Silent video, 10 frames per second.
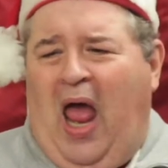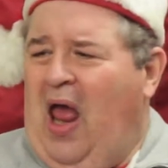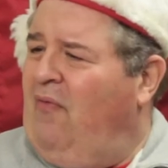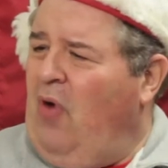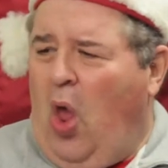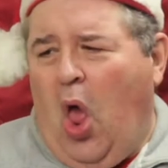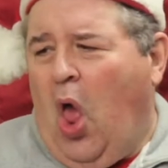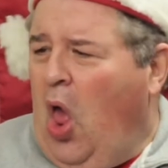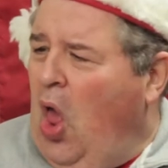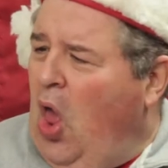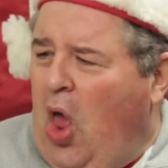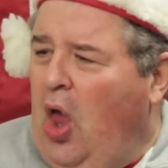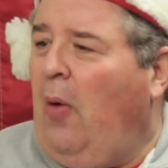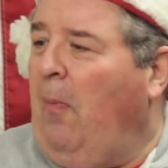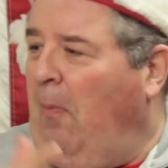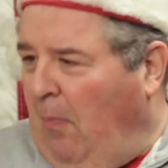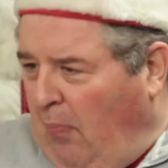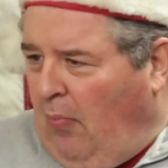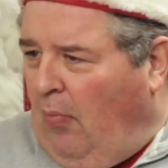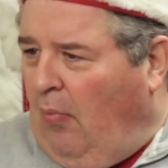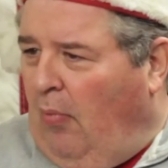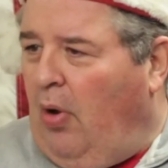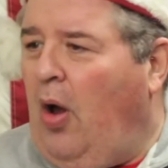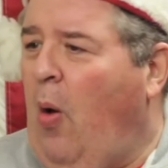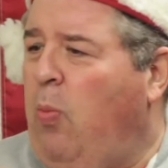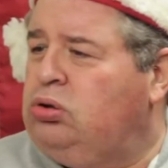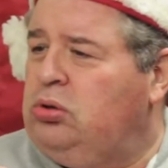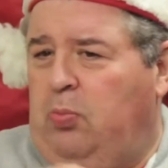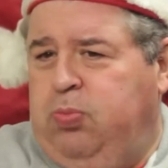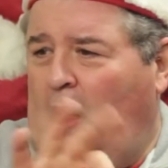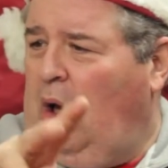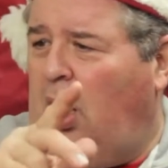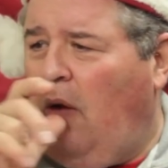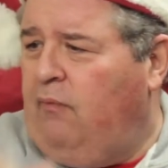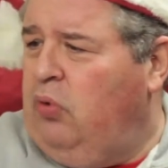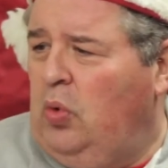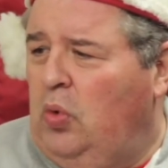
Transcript: No, no, not driving. Pull over, so I don't have to pay for a motel.